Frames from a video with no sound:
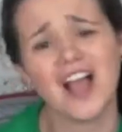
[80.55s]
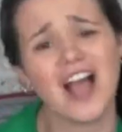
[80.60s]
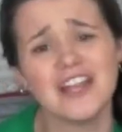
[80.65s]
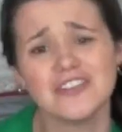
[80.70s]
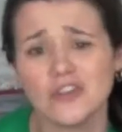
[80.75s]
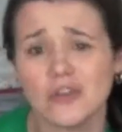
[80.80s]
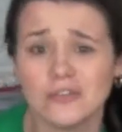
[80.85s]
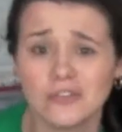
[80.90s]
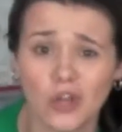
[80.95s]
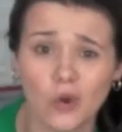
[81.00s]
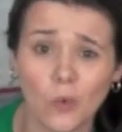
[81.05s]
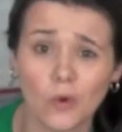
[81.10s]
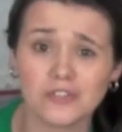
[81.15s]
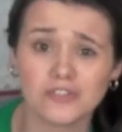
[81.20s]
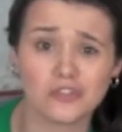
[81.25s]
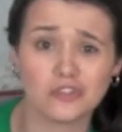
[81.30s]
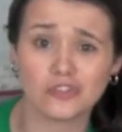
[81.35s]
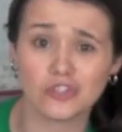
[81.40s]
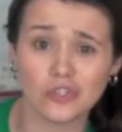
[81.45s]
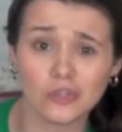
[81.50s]
I don't know
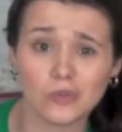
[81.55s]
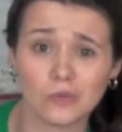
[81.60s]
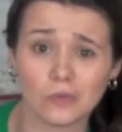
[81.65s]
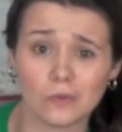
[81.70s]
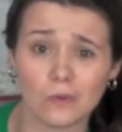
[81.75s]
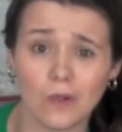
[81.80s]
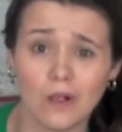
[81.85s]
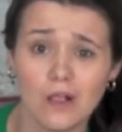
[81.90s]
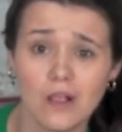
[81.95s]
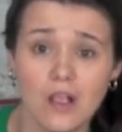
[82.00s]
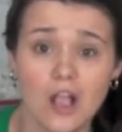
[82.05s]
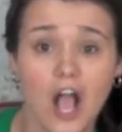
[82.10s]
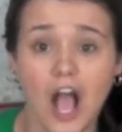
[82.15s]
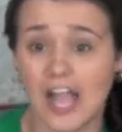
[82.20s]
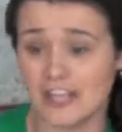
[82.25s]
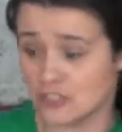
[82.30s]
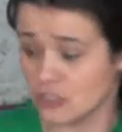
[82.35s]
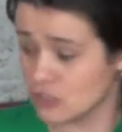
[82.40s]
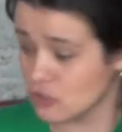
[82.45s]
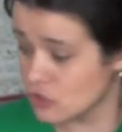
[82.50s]
what to do.
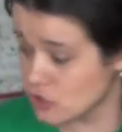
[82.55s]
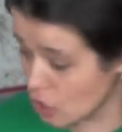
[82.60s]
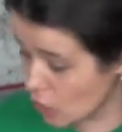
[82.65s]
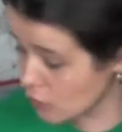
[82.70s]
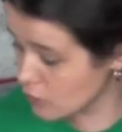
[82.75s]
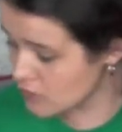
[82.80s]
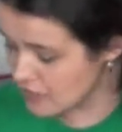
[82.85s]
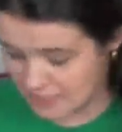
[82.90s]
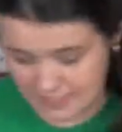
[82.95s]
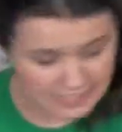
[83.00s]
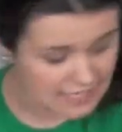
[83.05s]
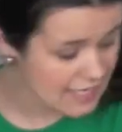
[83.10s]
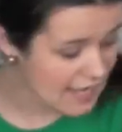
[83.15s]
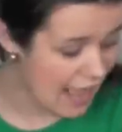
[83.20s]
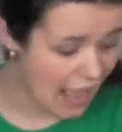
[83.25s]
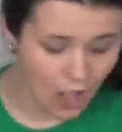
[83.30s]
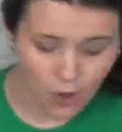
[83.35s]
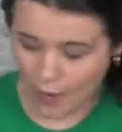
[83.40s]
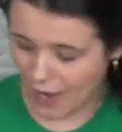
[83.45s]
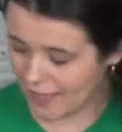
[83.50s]
I just don't see
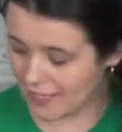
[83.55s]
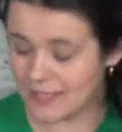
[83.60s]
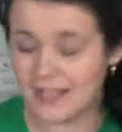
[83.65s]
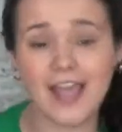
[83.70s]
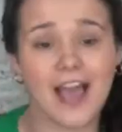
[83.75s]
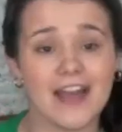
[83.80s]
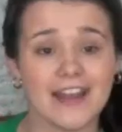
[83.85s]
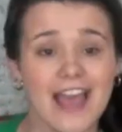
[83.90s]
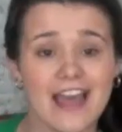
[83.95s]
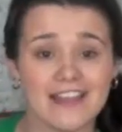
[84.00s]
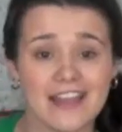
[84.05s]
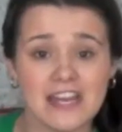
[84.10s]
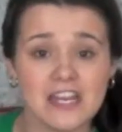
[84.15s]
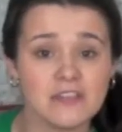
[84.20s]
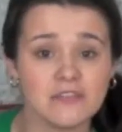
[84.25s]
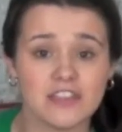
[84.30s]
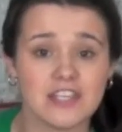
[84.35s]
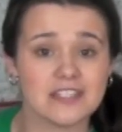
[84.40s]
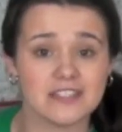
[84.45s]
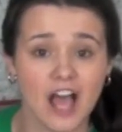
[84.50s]
how I can cut out
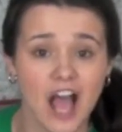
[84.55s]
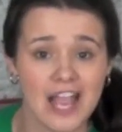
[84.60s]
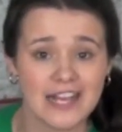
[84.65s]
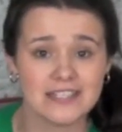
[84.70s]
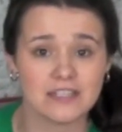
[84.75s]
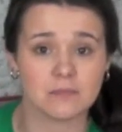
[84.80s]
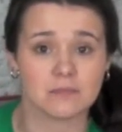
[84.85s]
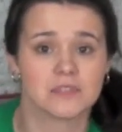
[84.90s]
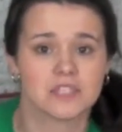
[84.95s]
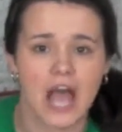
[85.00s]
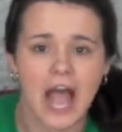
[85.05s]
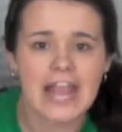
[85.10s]
any of these items.